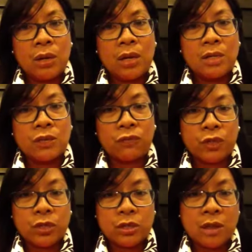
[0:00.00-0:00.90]

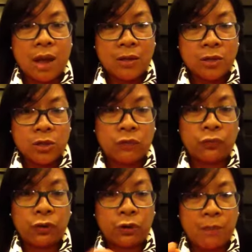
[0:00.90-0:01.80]
sufficient oxygen
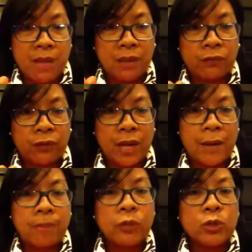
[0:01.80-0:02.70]
for her to make the flight
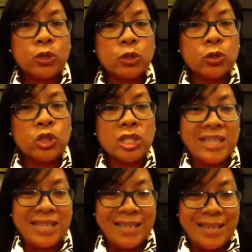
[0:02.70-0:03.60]
should she
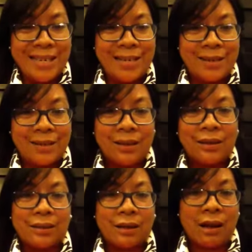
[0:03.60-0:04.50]
need
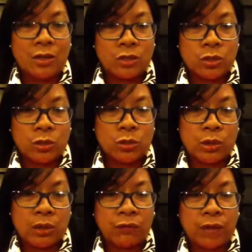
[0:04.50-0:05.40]
the oxygen
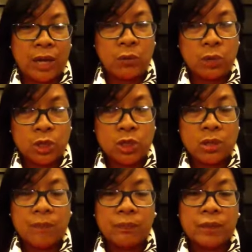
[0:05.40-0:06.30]
during the flight, which
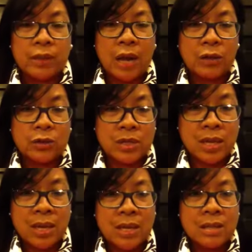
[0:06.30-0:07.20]
the doctor
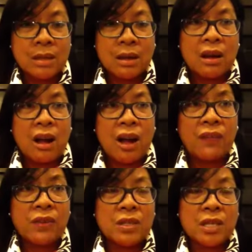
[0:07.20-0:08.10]
says,
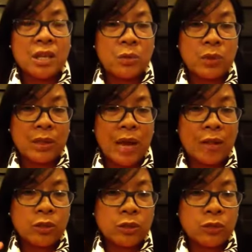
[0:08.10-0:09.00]
obviously, with an
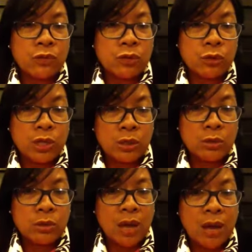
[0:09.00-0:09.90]
altitude of
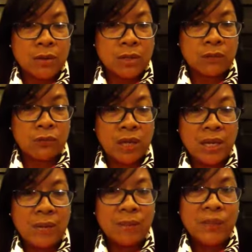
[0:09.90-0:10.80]
32,000
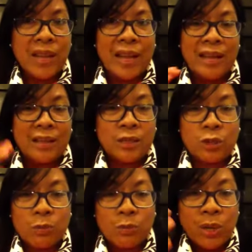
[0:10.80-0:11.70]
feet, and then the
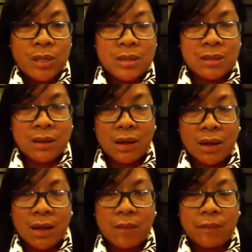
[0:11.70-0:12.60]
compressed,
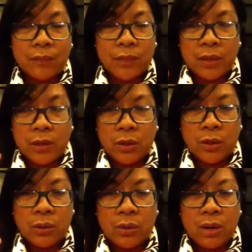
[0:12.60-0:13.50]

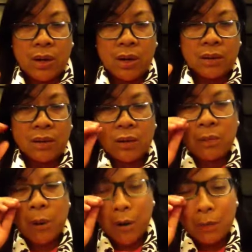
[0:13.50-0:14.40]
the
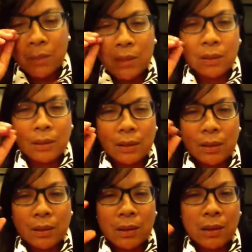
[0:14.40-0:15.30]
compartment,
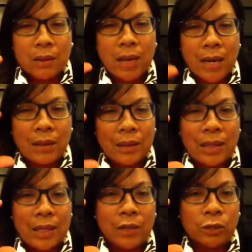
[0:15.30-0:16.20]
the
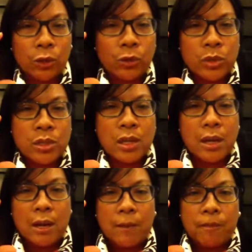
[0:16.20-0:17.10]
tightly closed
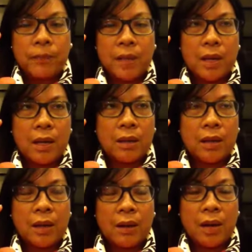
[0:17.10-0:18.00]

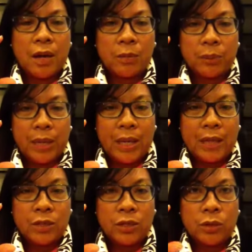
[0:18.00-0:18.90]

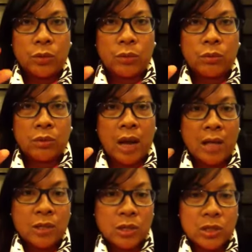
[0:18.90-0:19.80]
airplane, the
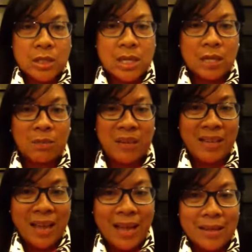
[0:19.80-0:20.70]
oxygen is going to be
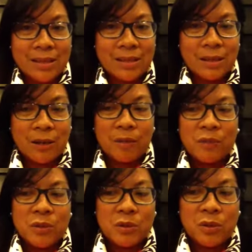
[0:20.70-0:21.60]
less.
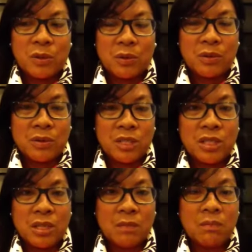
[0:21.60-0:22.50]
So
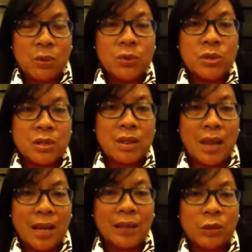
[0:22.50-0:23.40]
she most
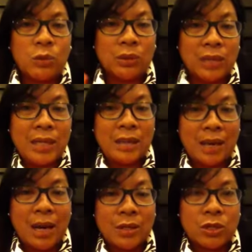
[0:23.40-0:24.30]
likely will need that
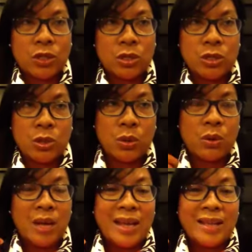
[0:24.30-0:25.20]
oxygen. So
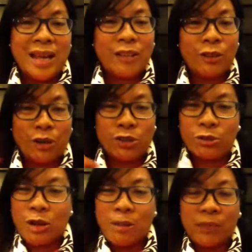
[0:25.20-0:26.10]
that long
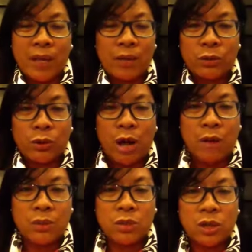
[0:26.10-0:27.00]
trip, I don't know how
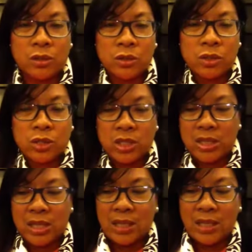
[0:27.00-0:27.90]
much oxygen she's
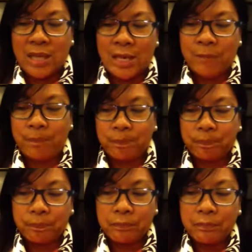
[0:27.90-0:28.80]
going to need.
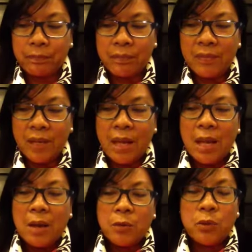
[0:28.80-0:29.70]

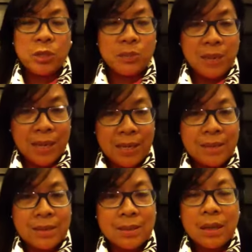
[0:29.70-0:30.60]
Which means